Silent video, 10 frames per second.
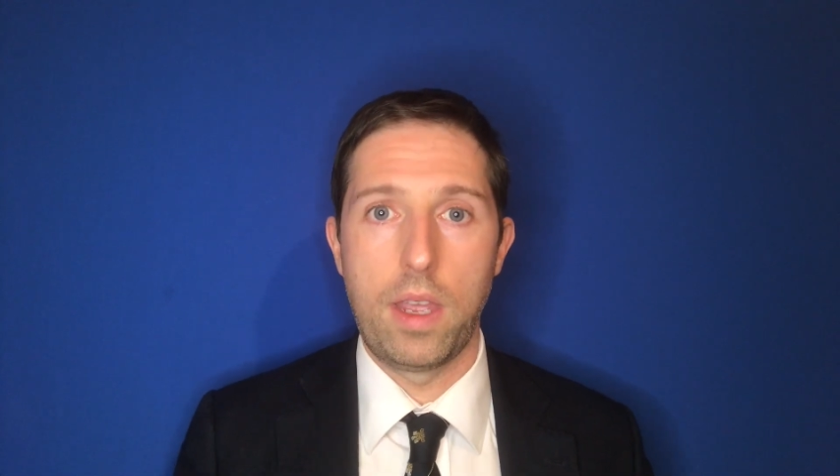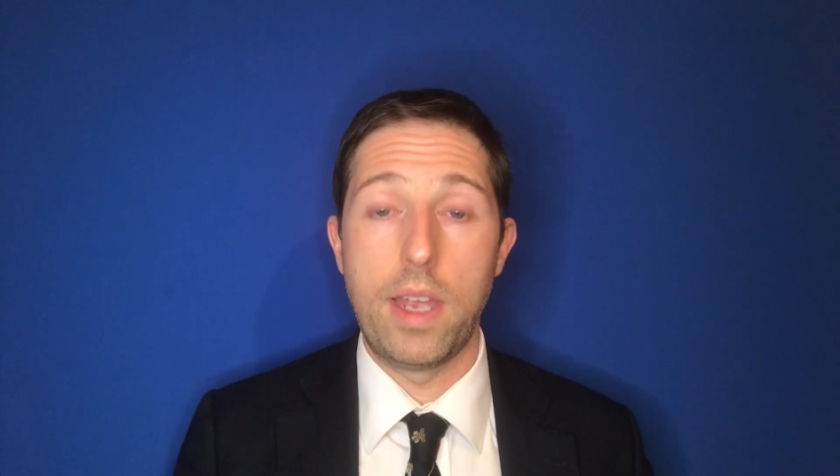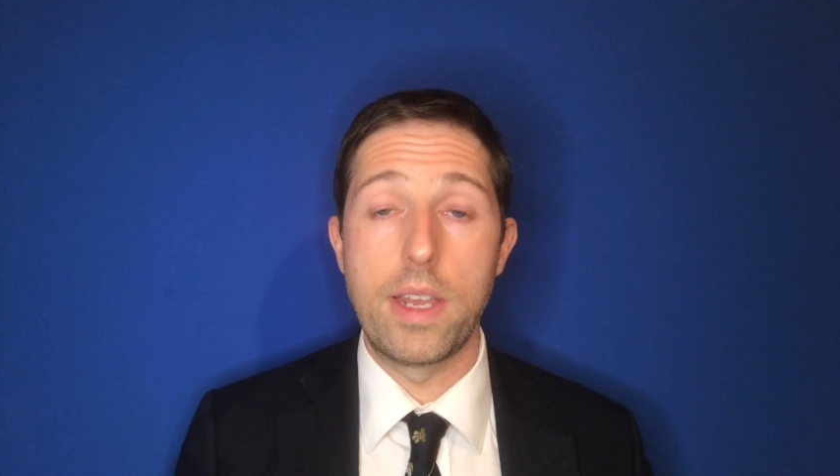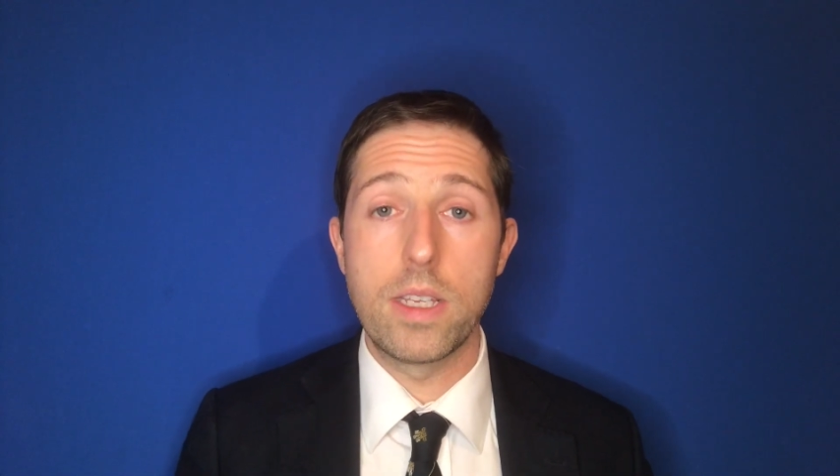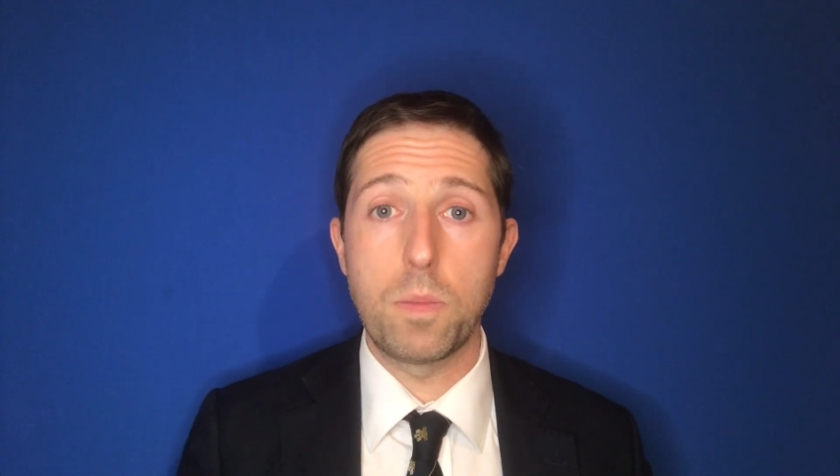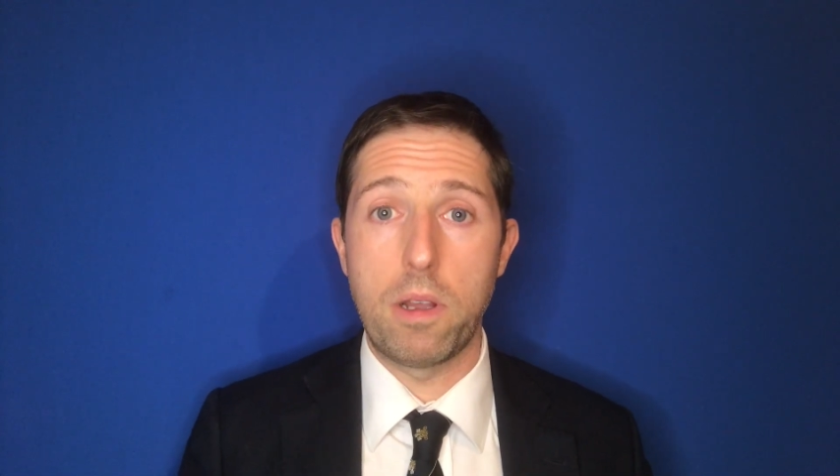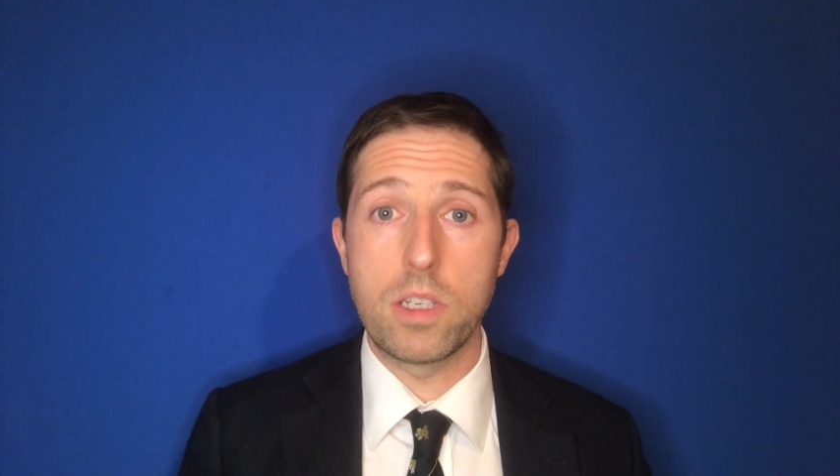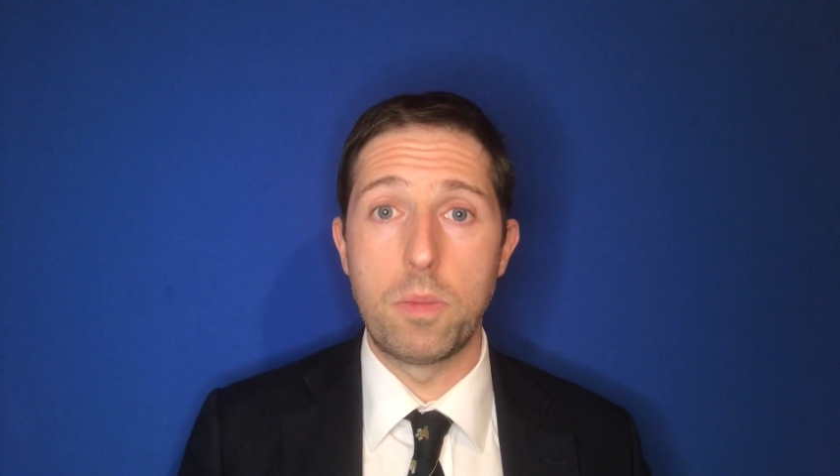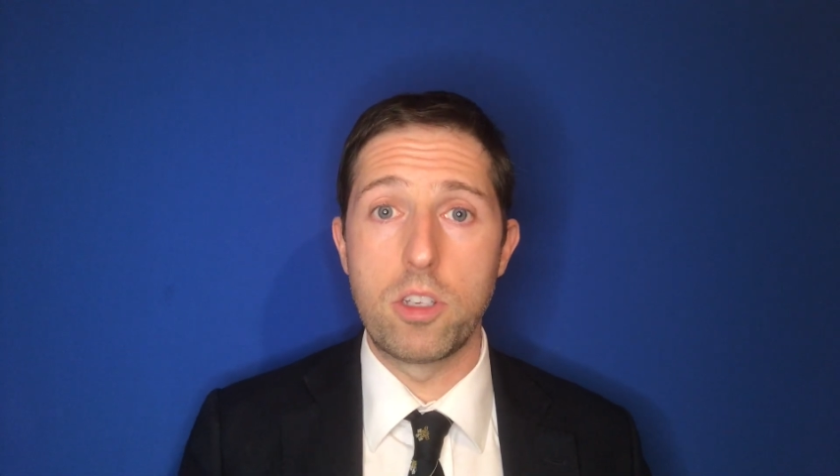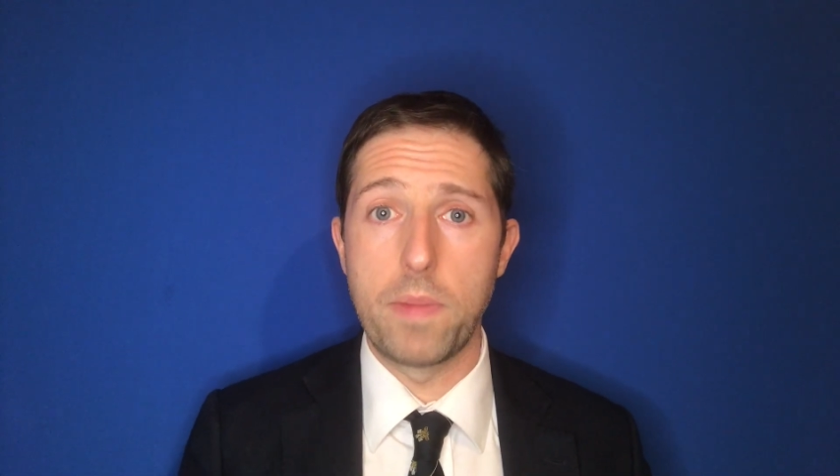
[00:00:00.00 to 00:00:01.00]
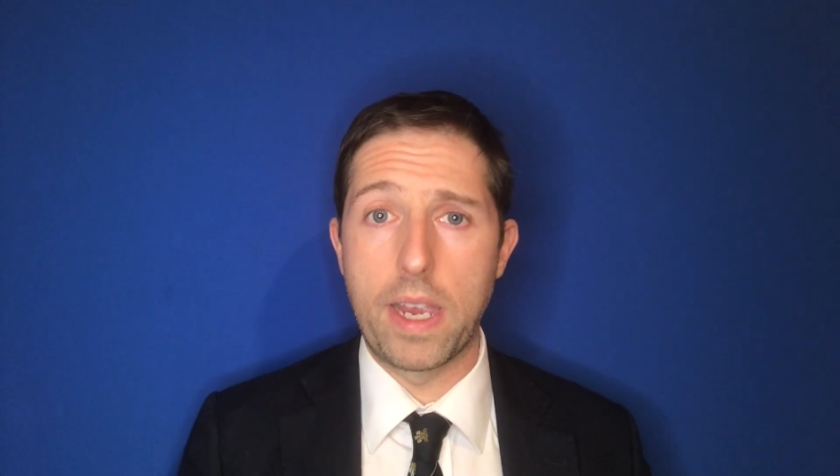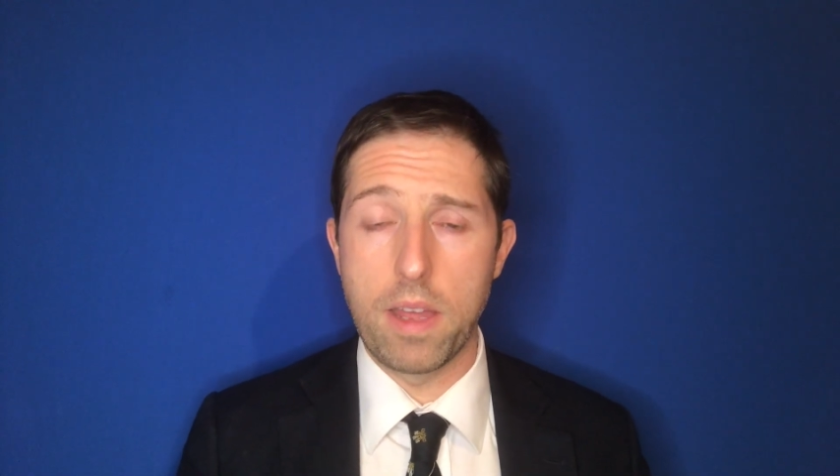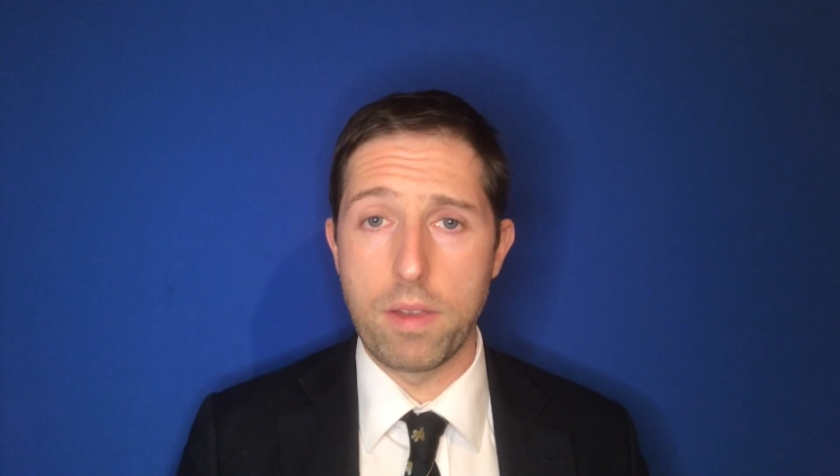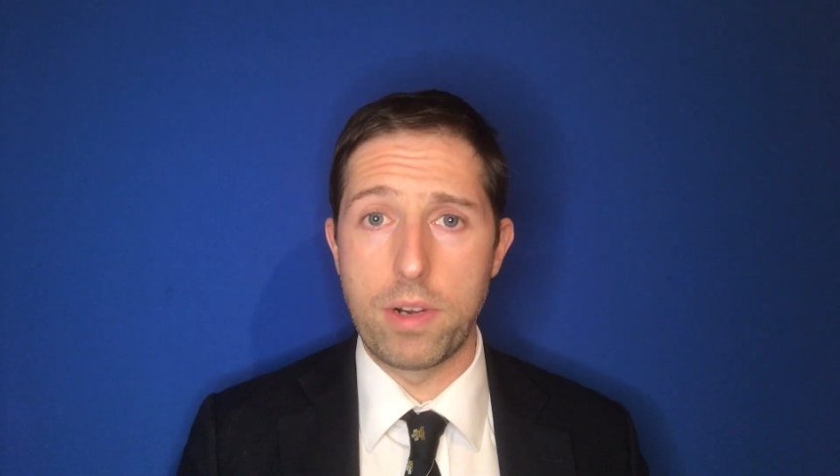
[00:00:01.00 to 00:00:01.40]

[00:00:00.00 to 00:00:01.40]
It is possible to make other